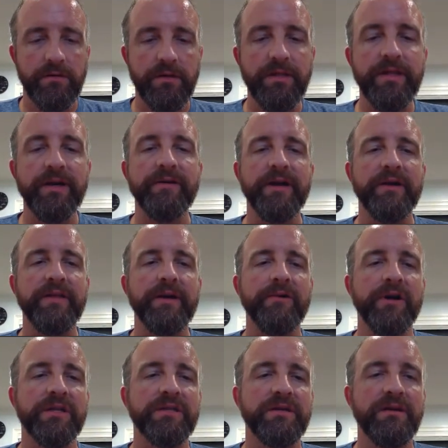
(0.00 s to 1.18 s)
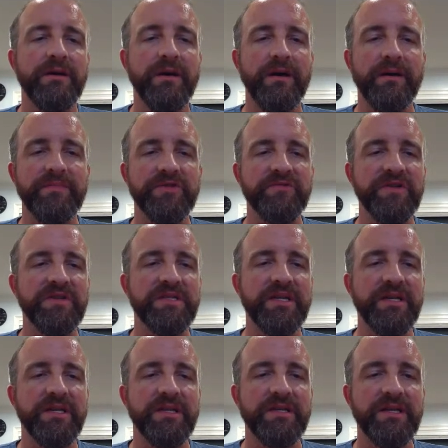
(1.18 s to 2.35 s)
There we go, that worked. So we use
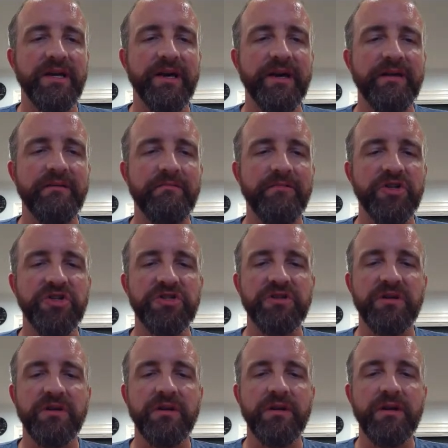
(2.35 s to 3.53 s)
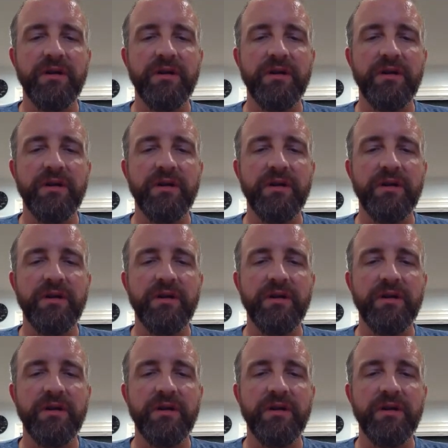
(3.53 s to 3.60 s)
the DI register.